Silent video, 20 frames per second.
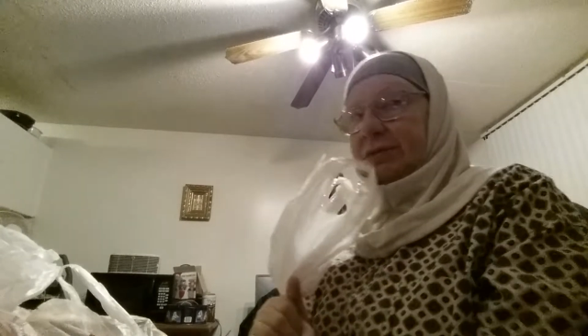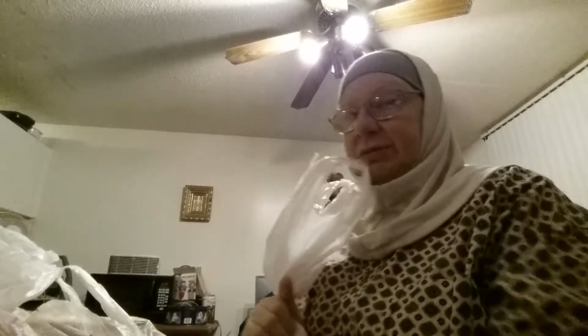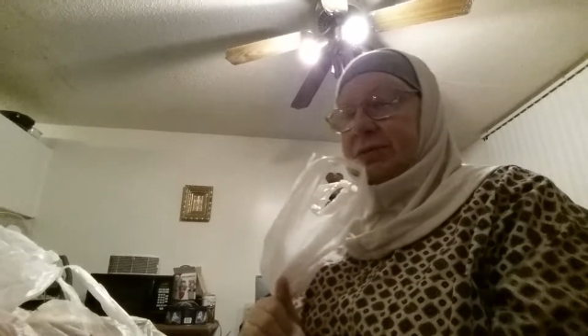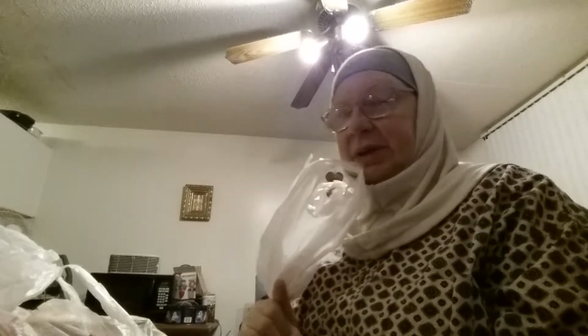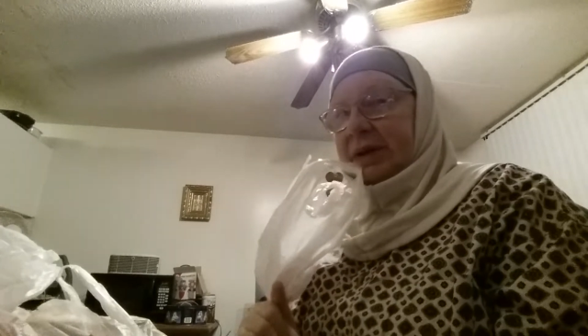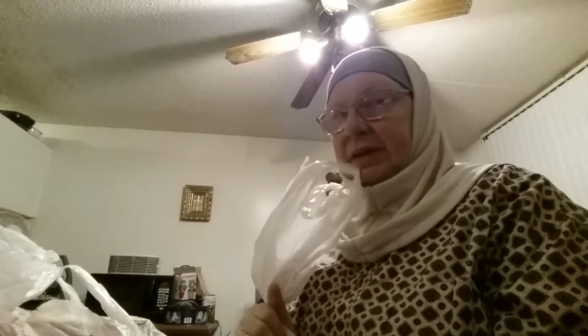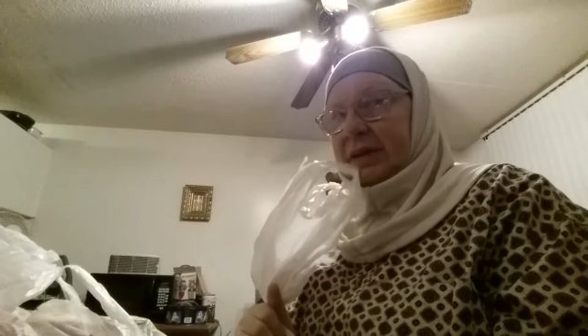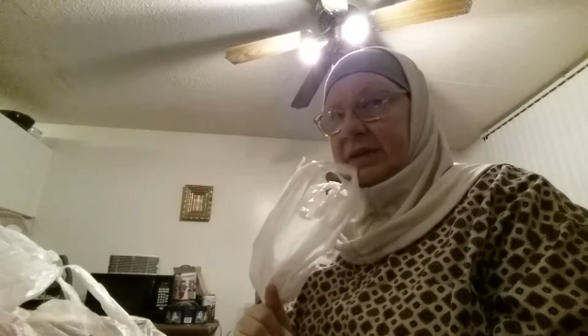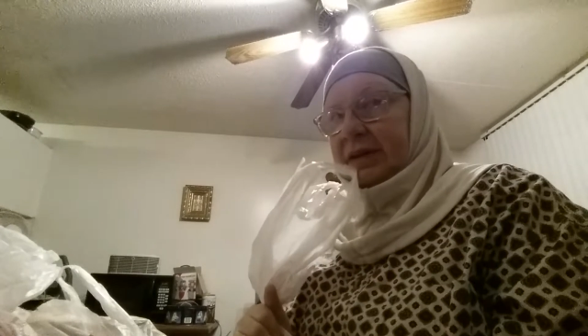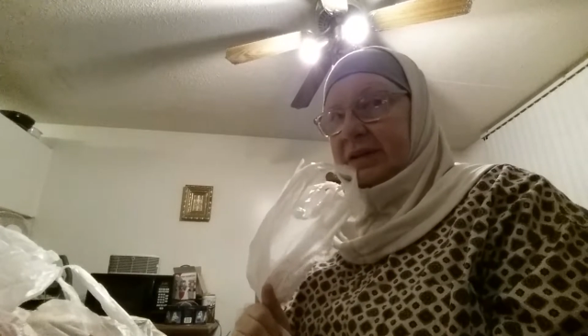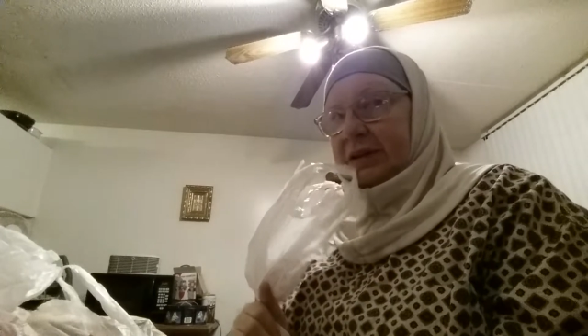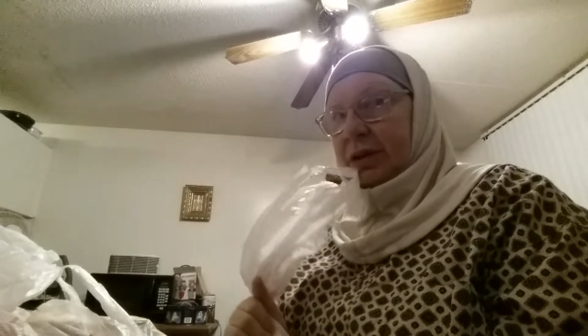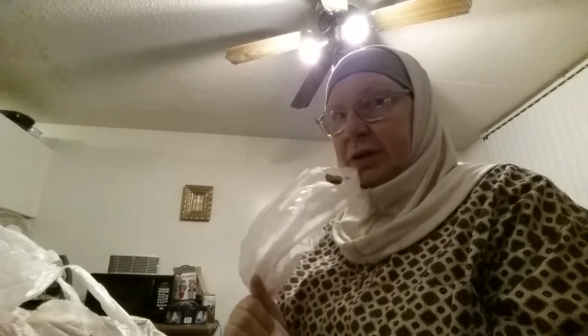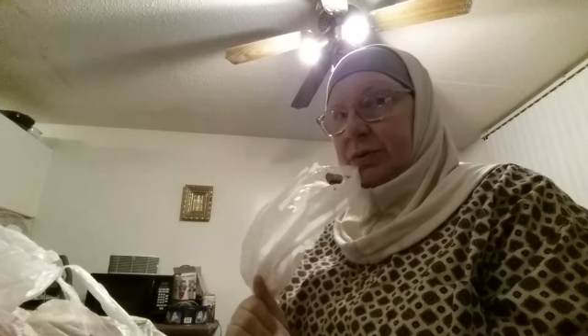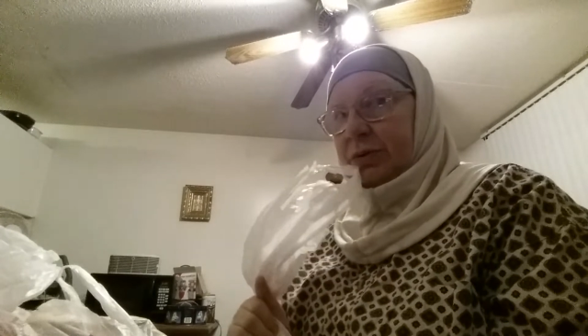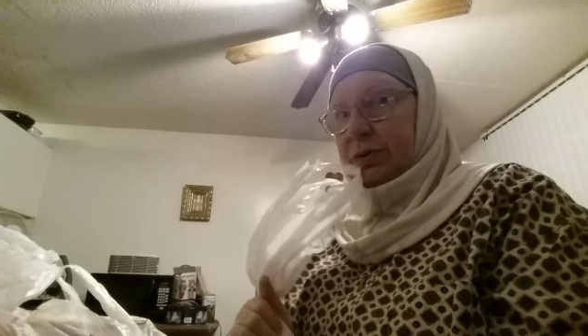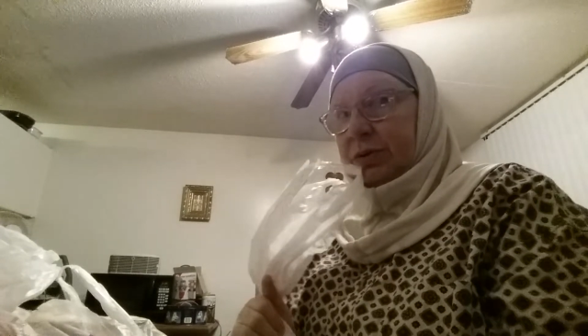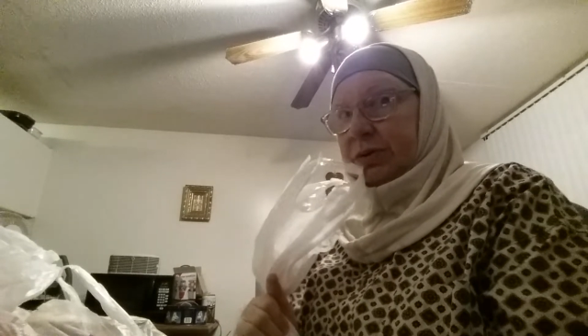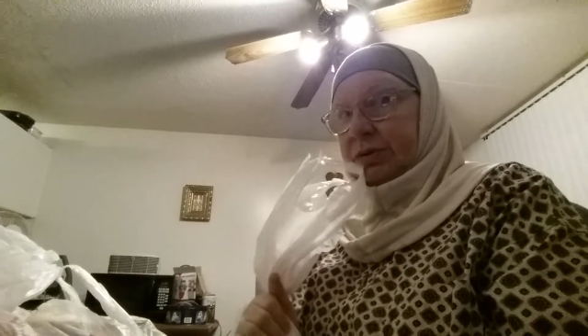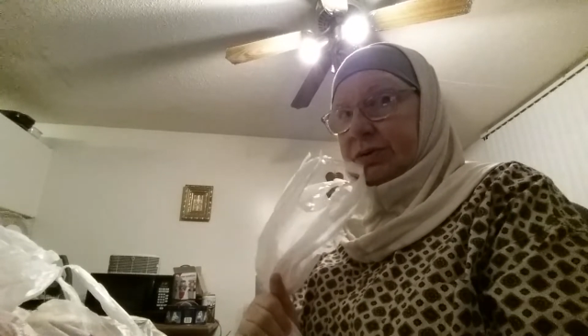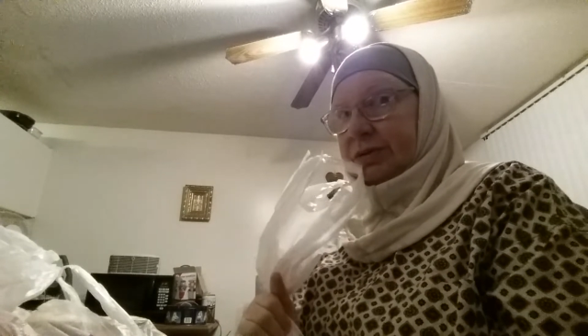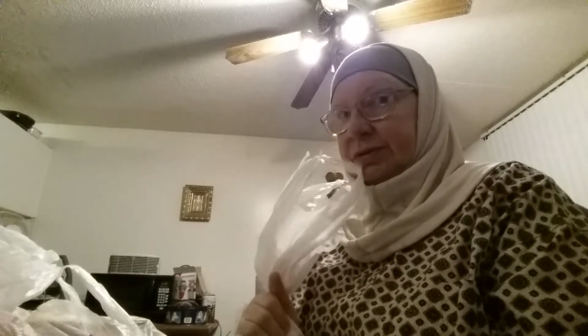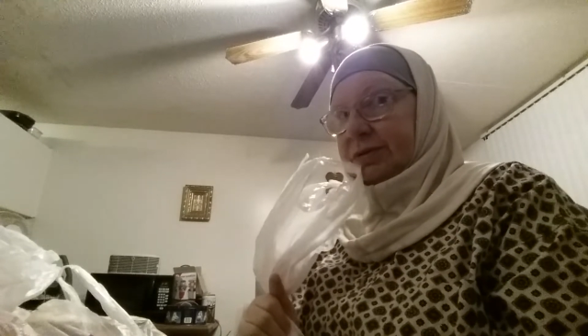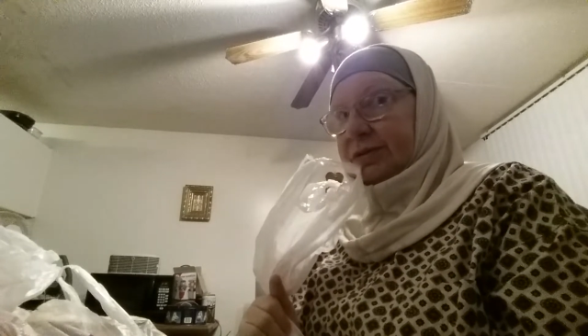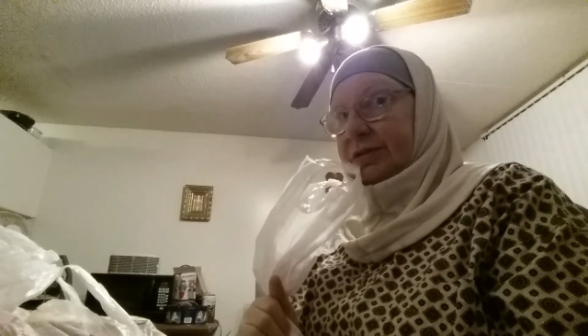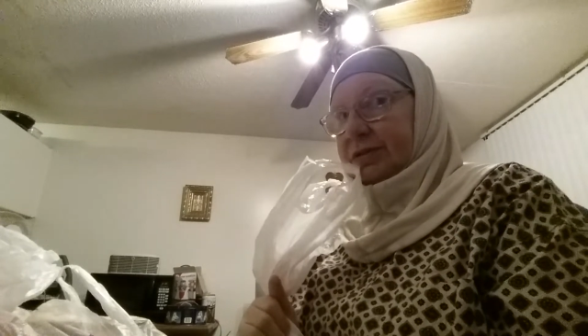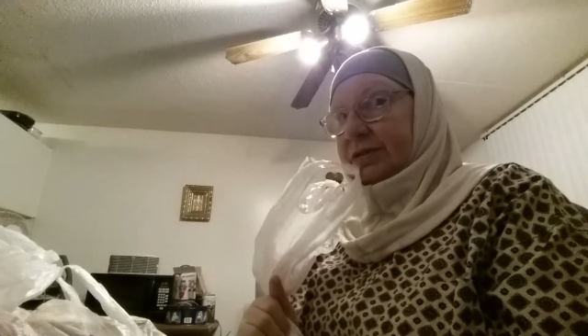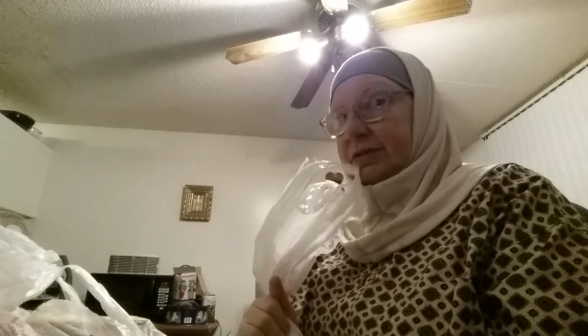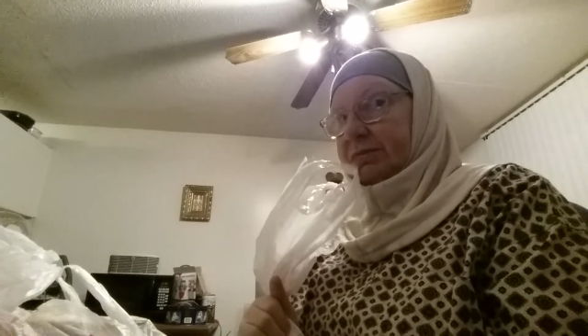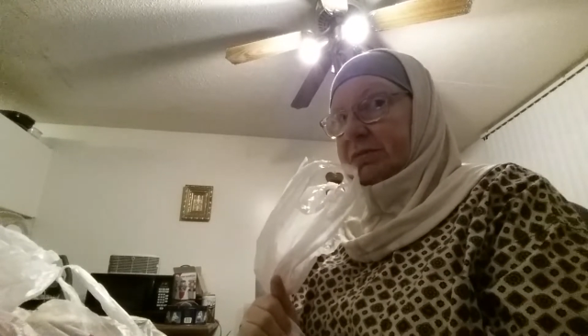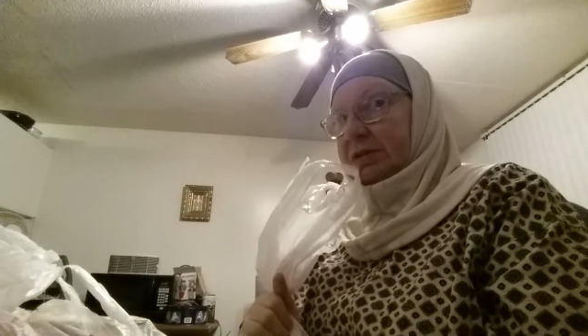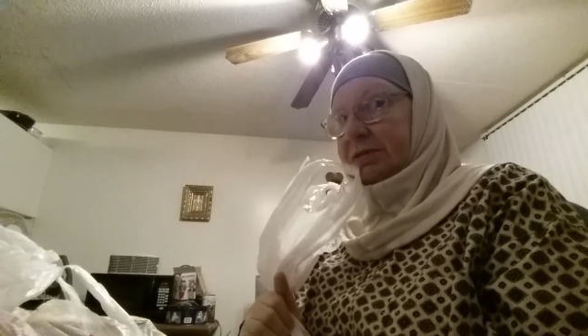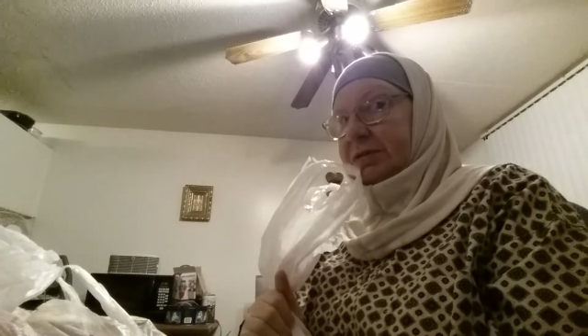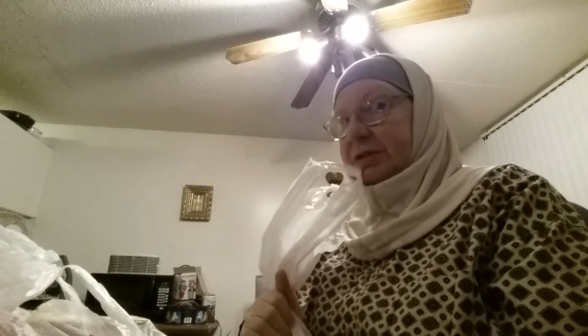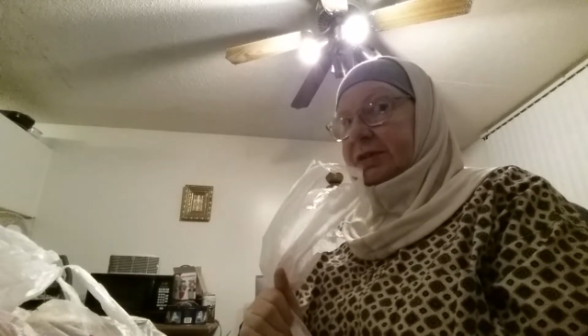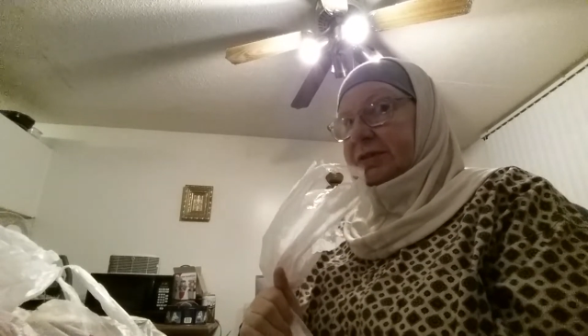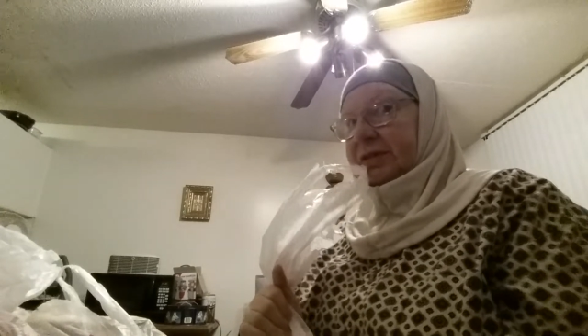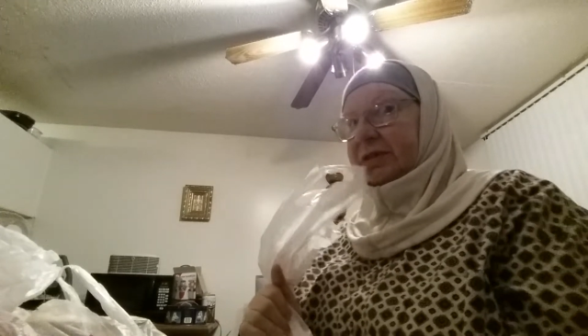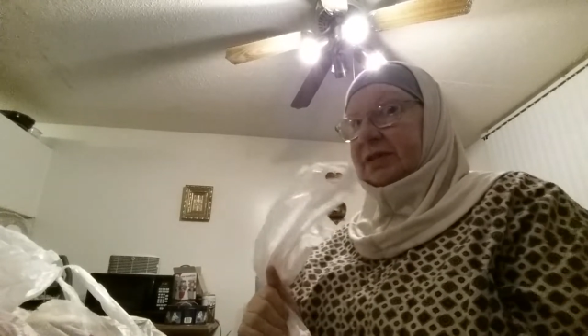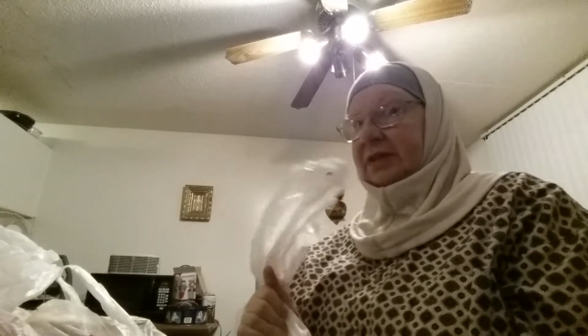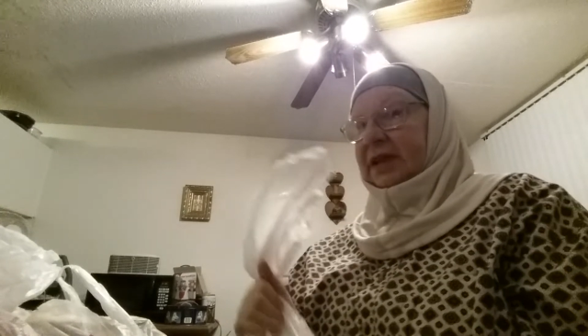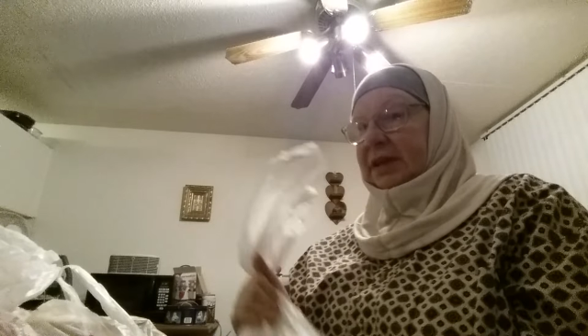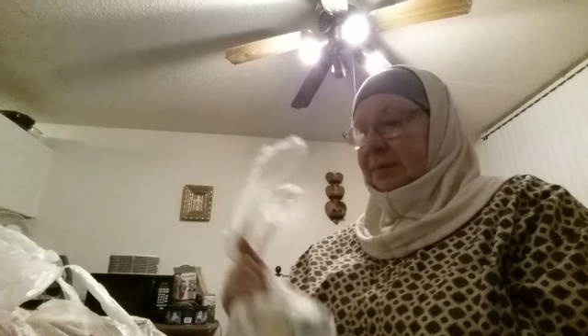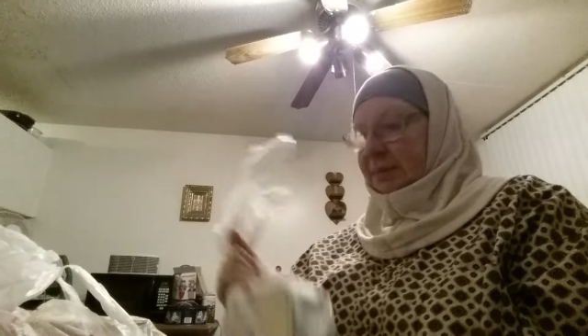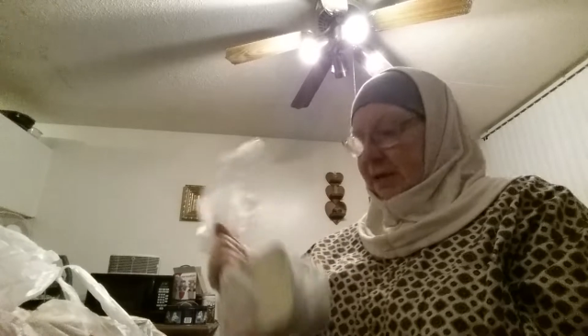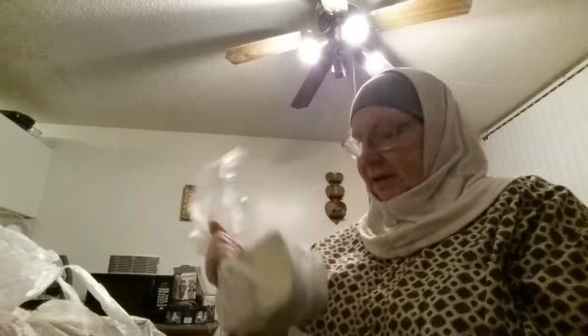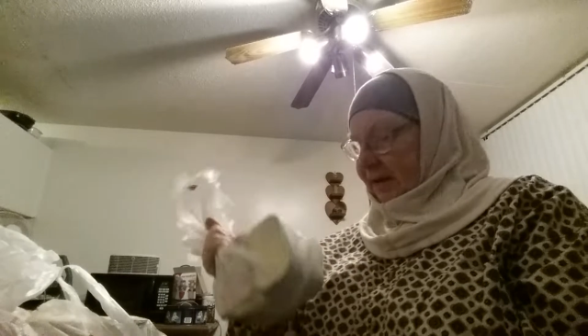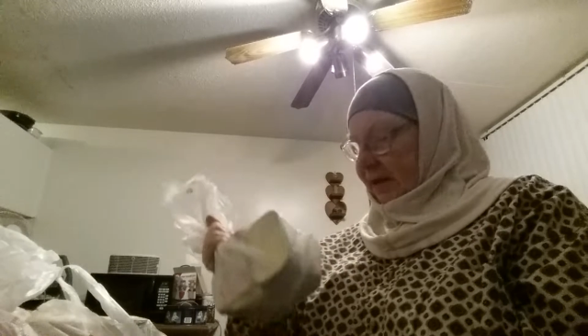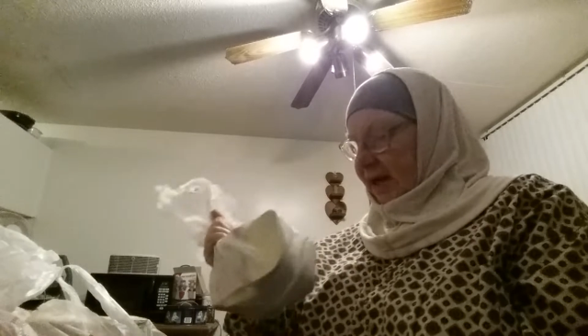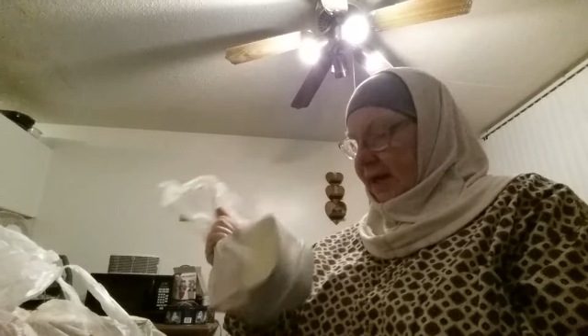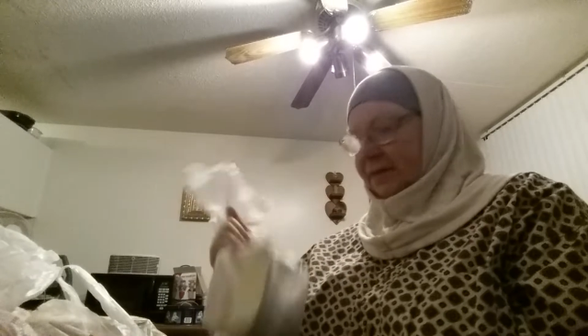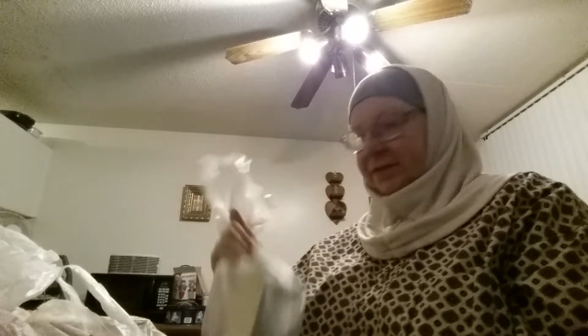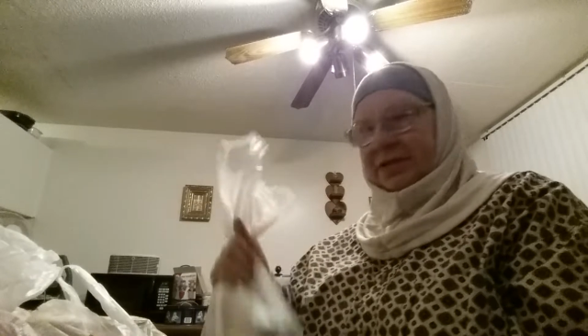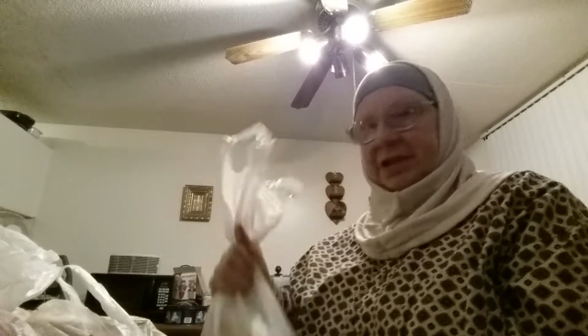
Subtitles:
one of the co-owners, refused to take my cash.